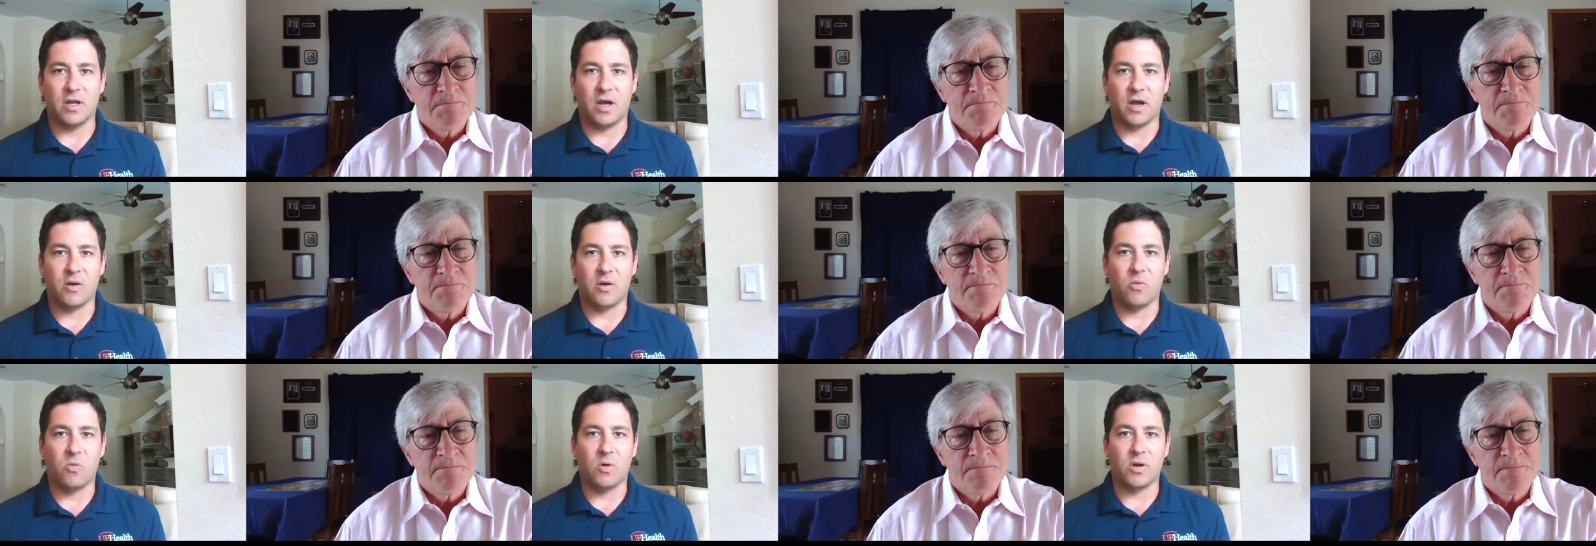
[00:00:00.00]
Speaker 1: I
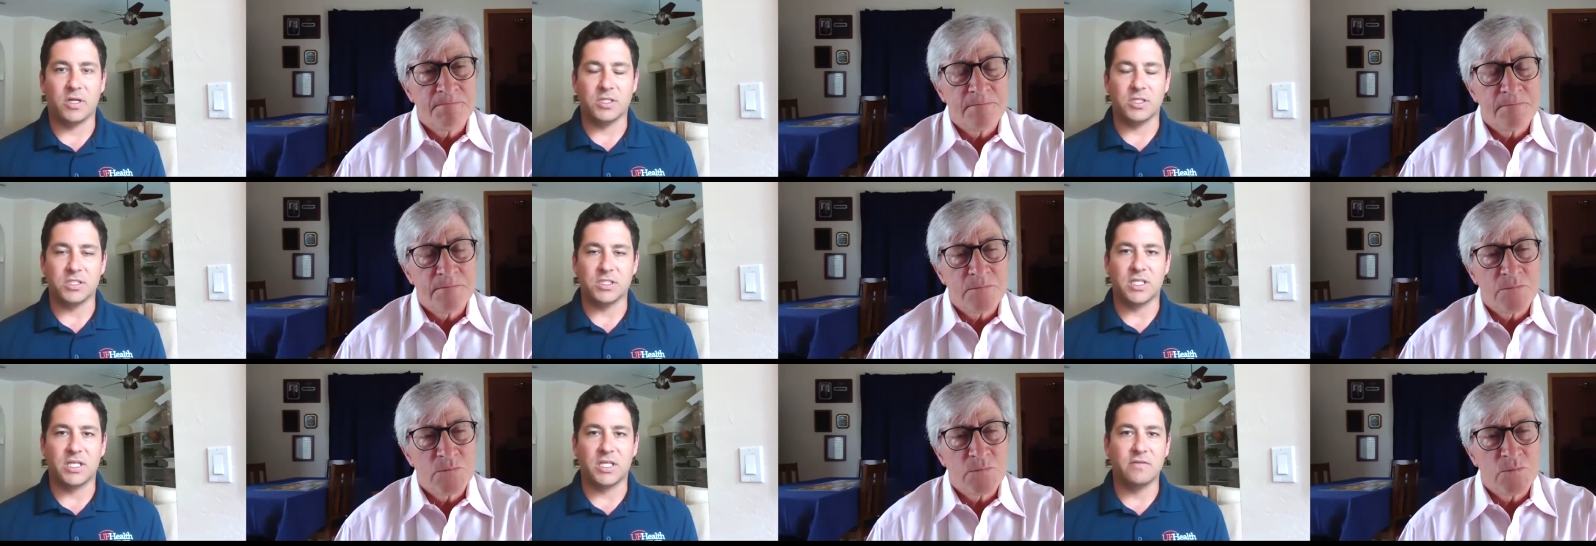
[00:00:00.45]
don't want to
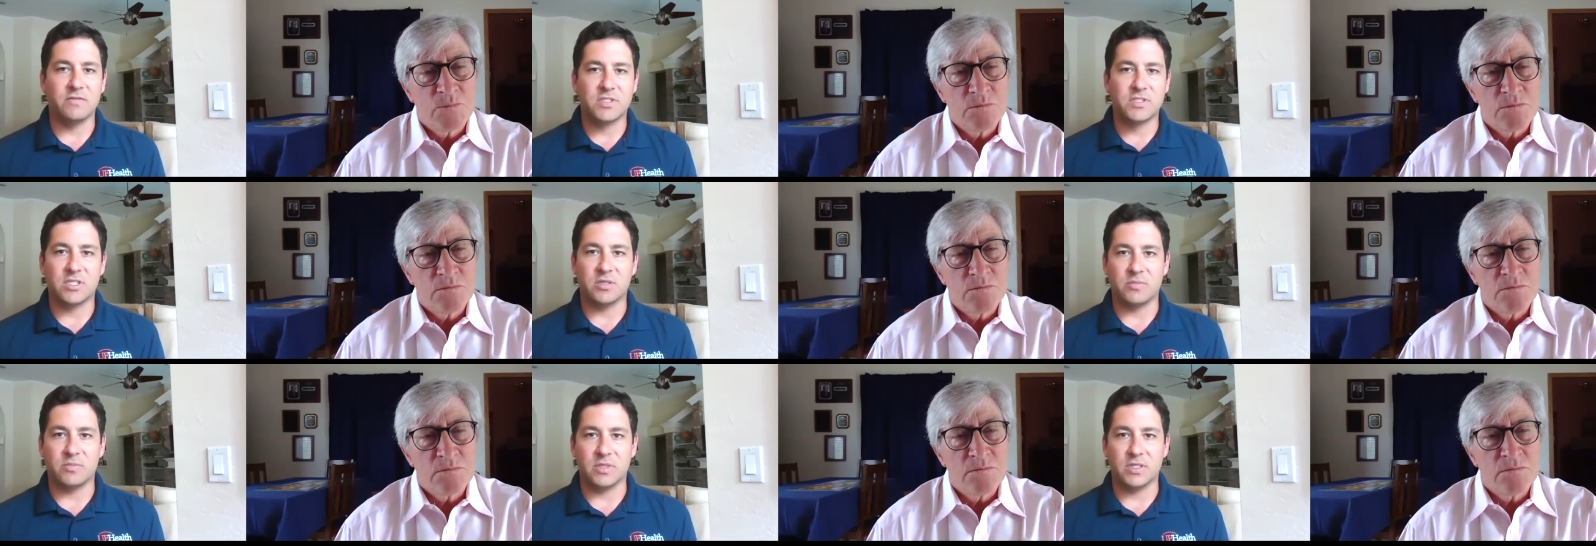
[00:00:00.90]
just give
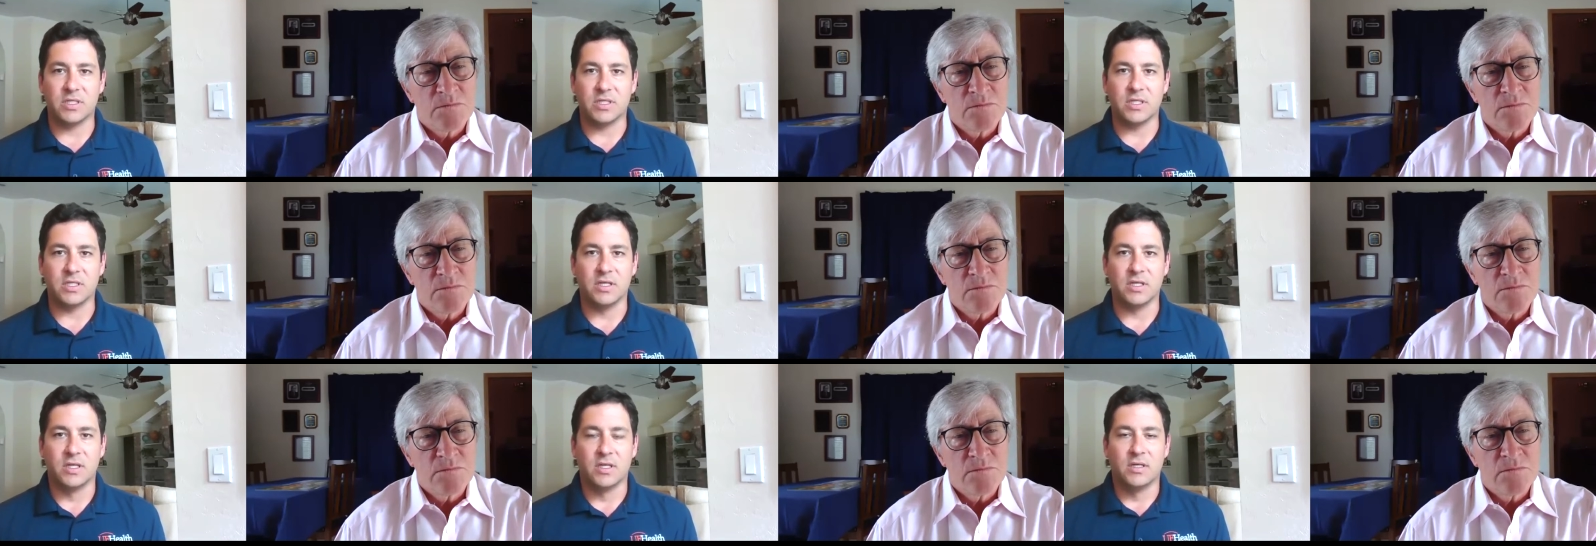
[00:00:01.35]

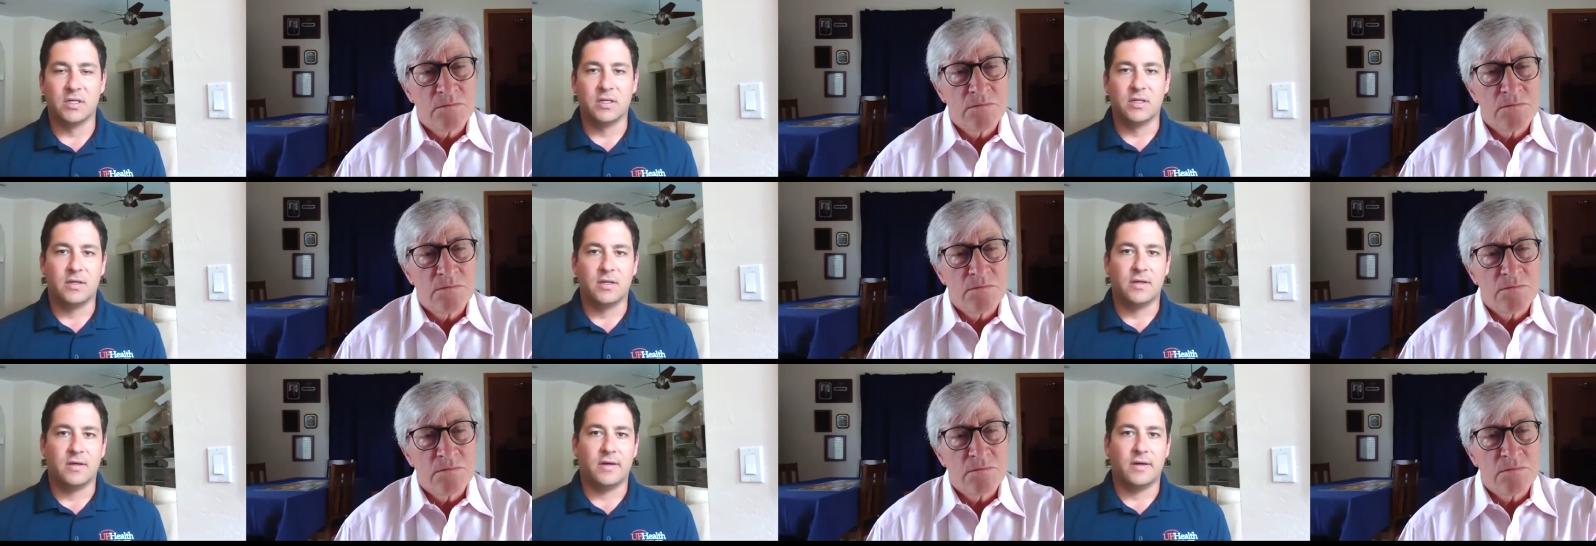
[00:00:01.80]
somebody
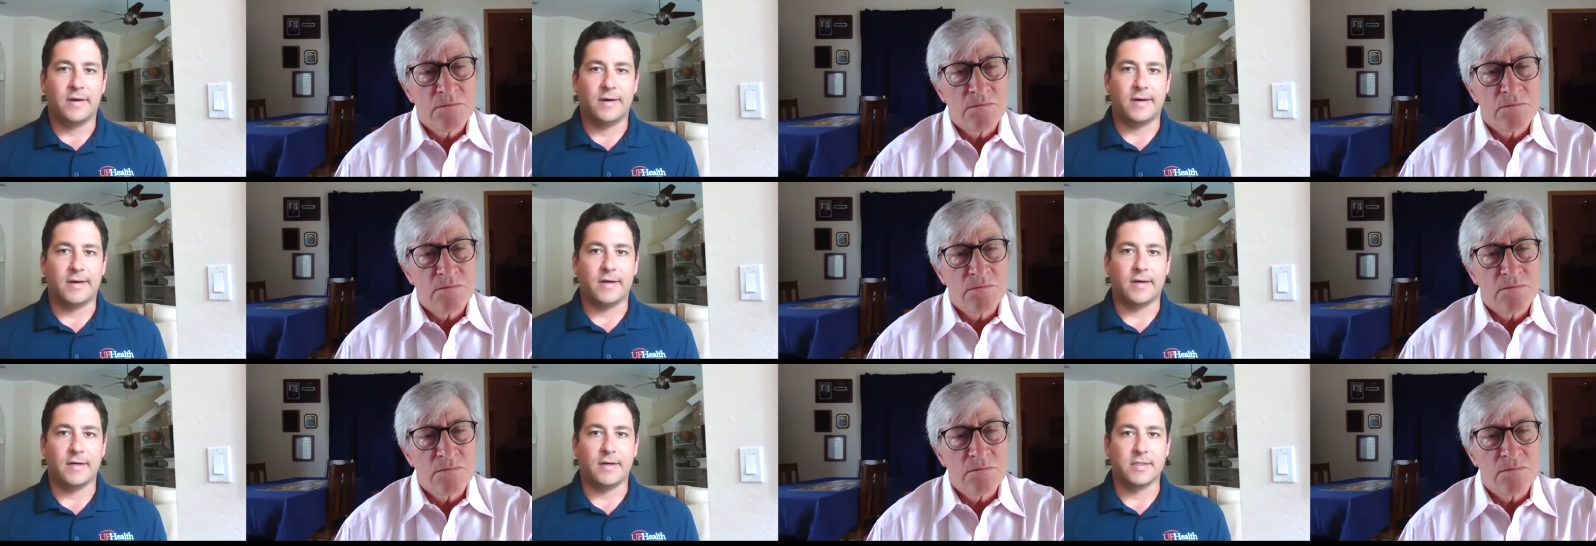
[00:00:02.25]

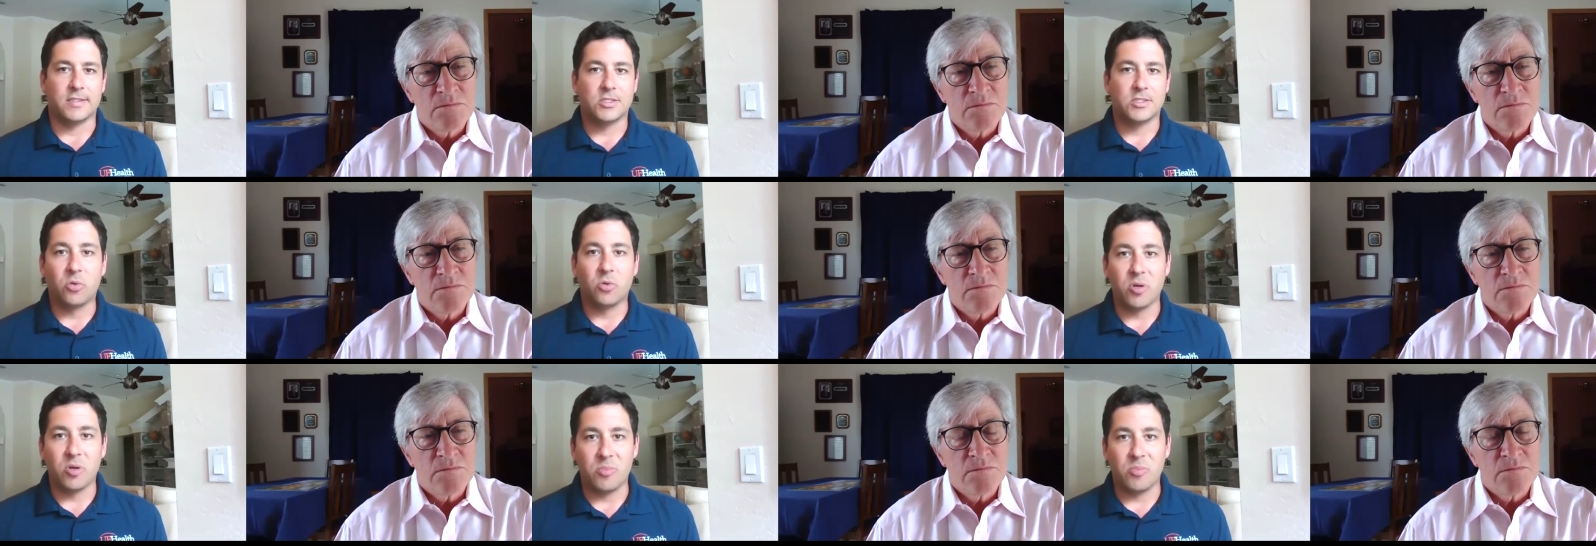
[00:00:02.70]

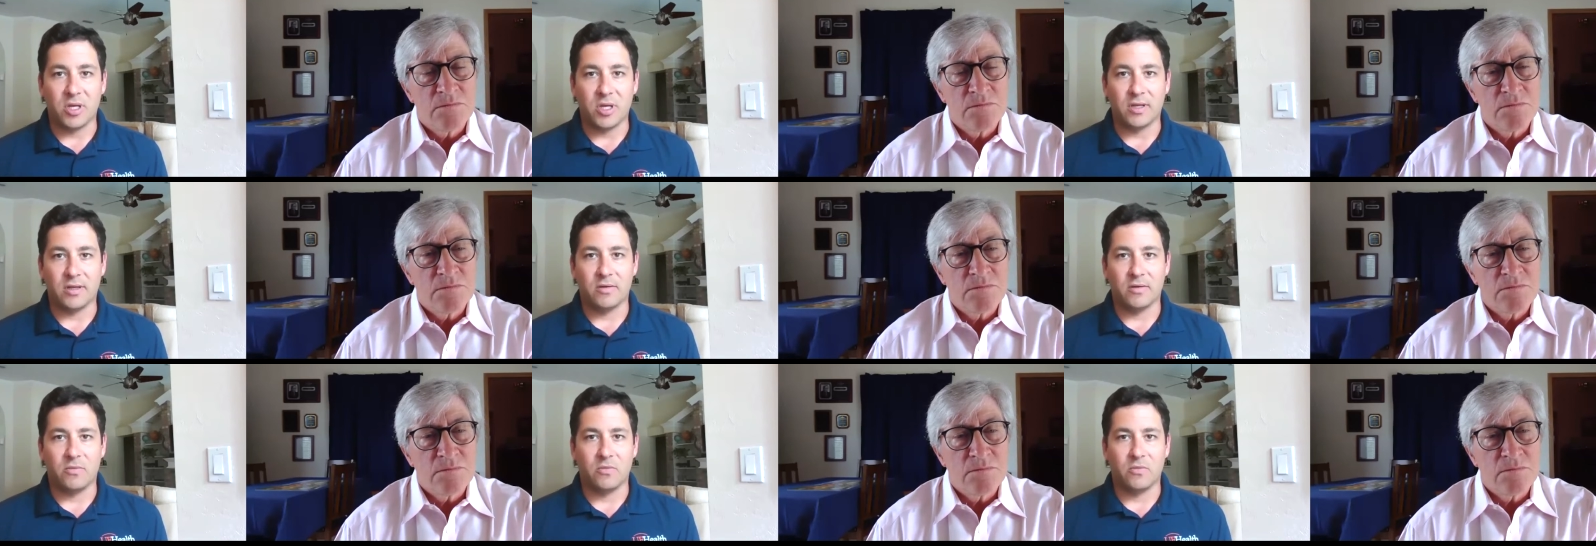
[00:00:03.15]
soybean,